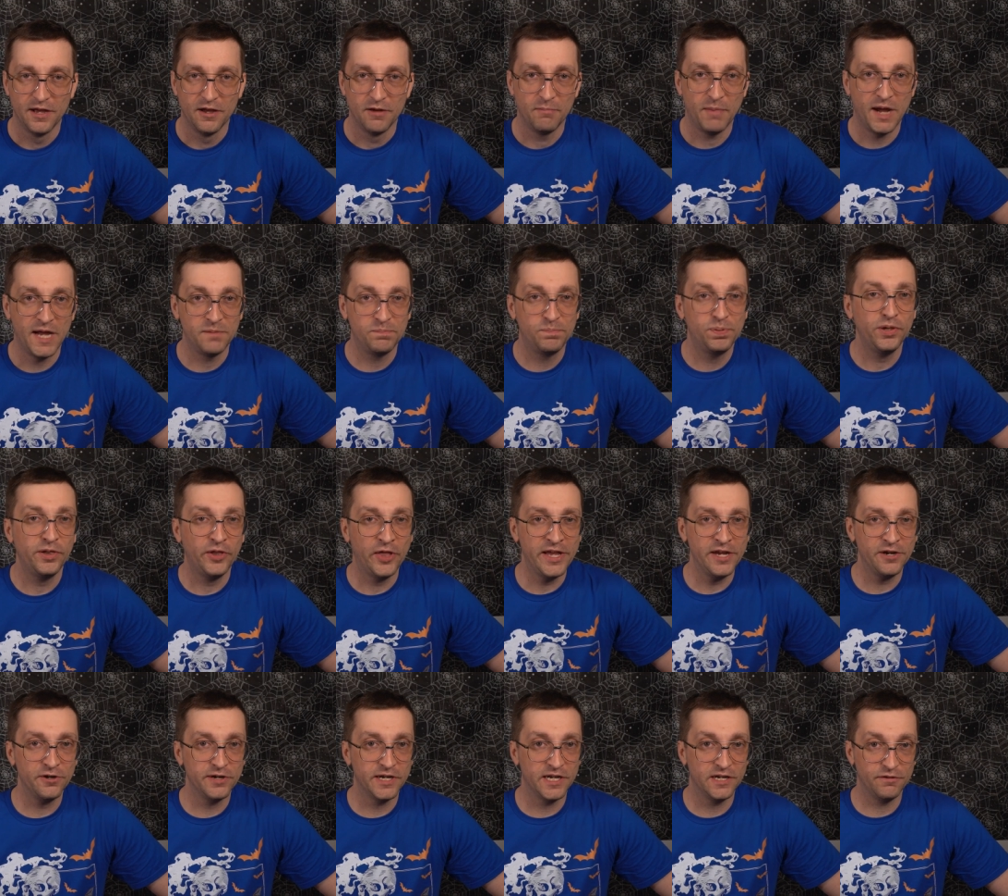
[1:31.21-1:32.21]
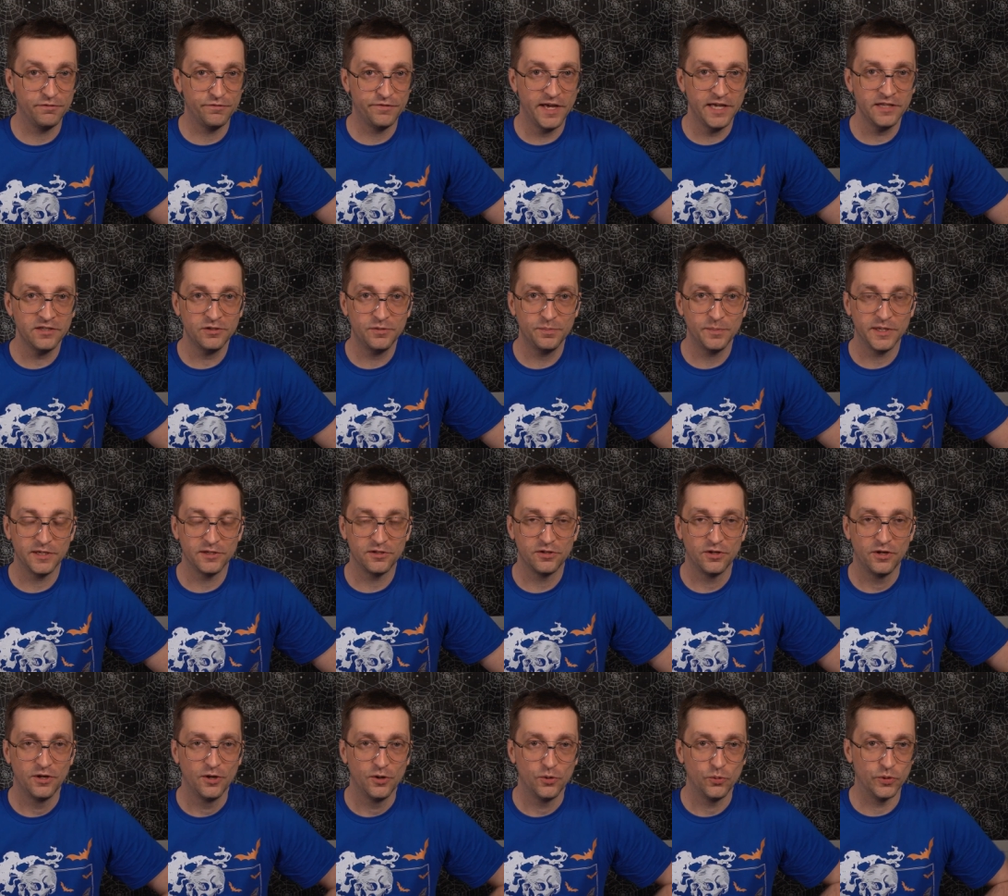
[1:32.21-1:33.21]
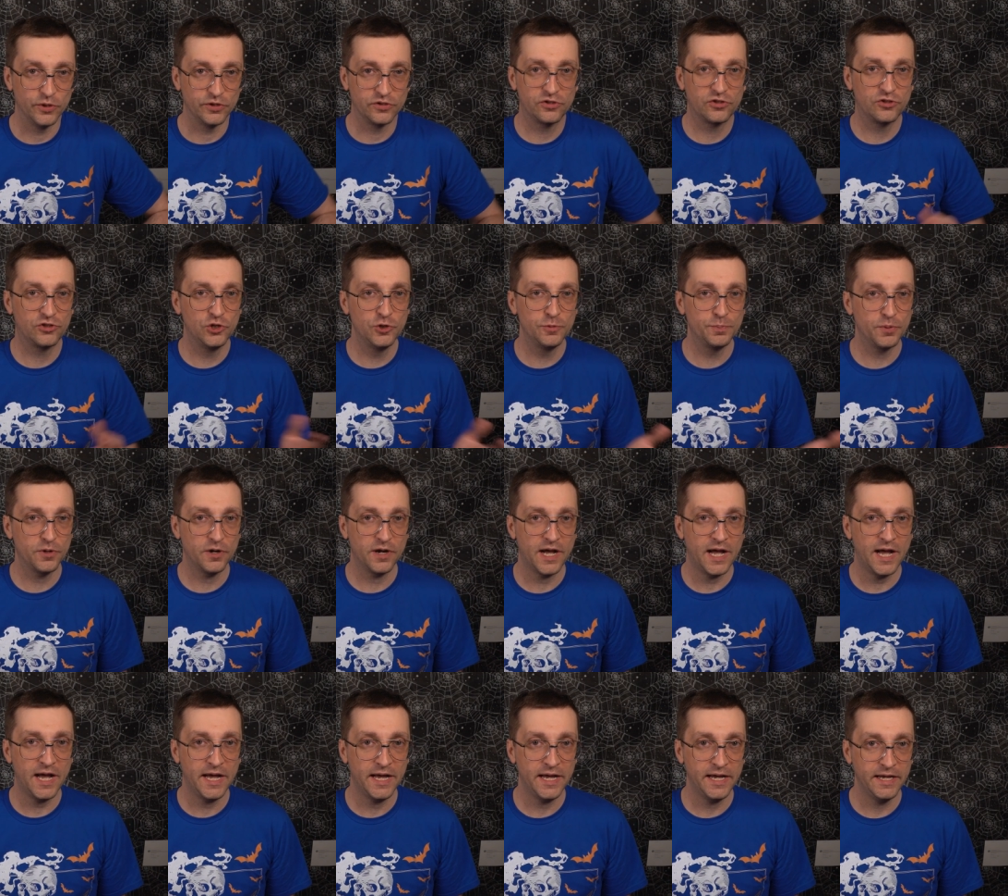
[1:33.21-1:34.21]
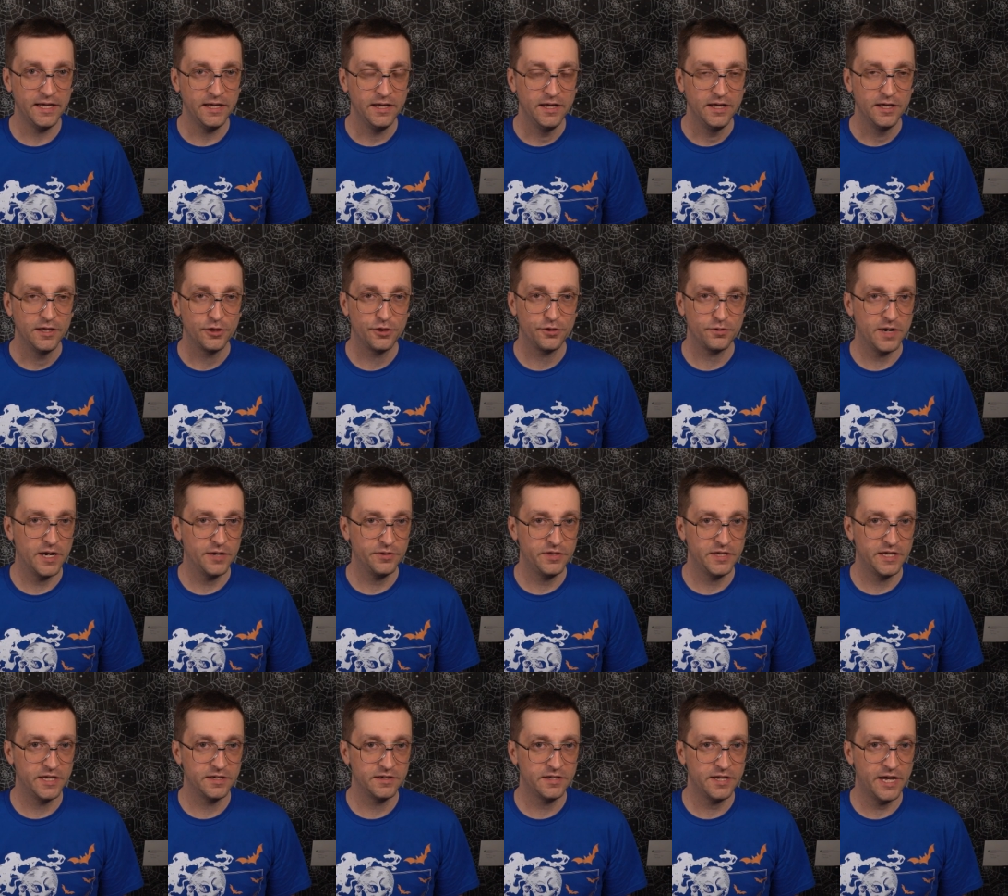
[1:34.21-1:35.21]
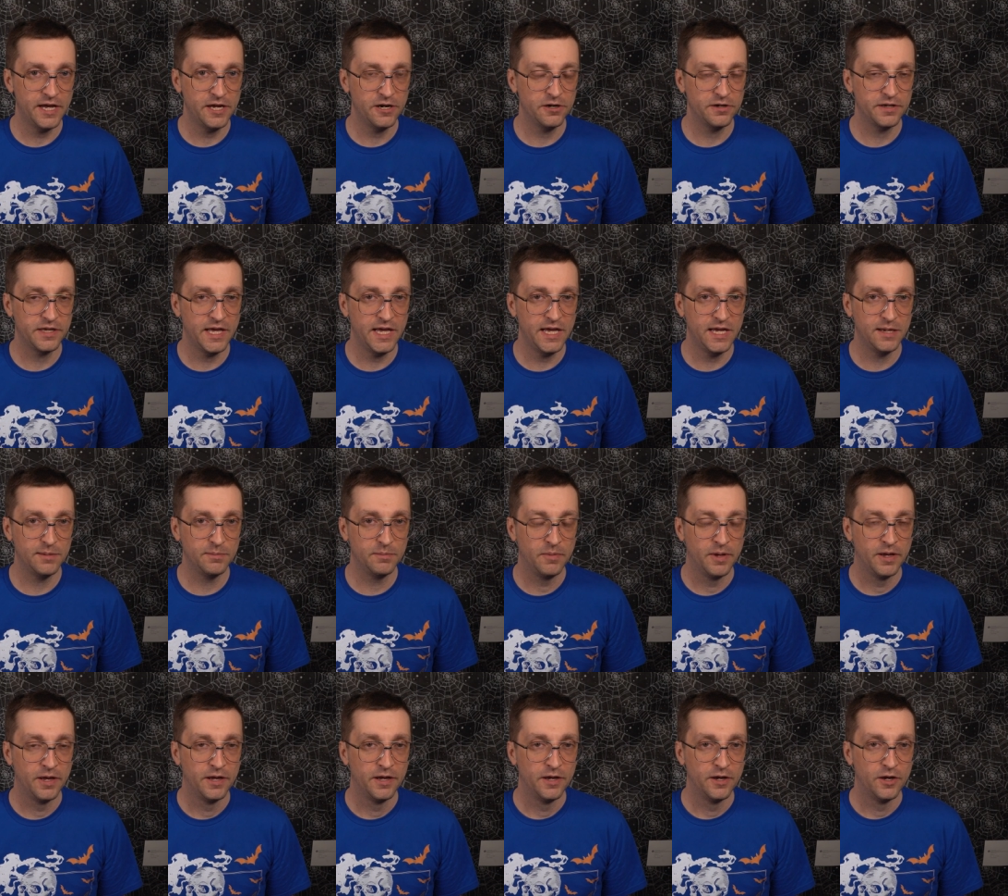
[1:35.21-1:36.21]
My player investment was super high throughout the entire game,